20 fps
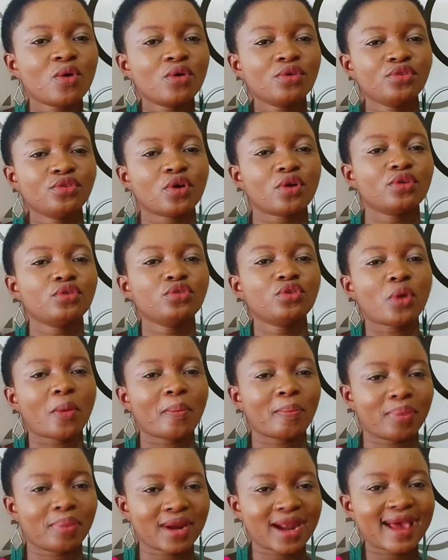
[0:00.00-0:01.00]
your your
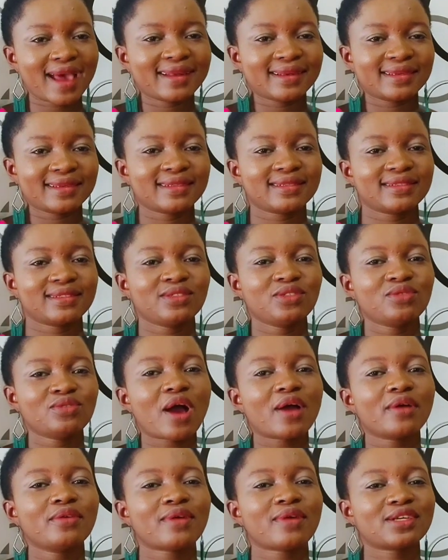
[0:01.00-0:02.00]
plan you
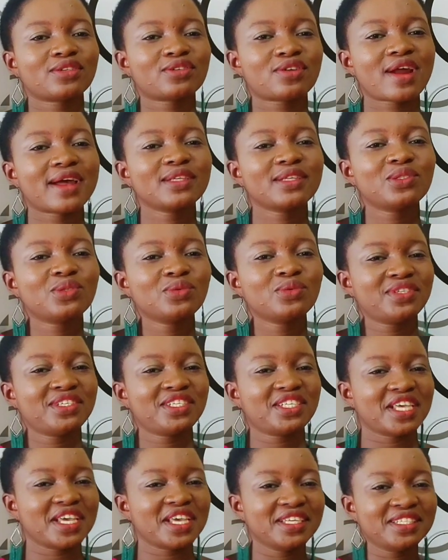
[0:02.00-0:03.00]
are you are trying to
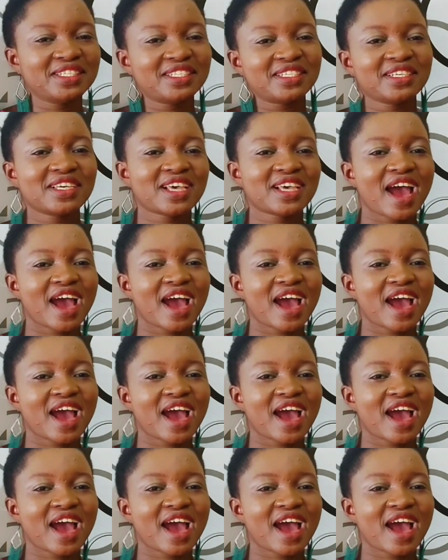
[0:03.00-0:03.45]
change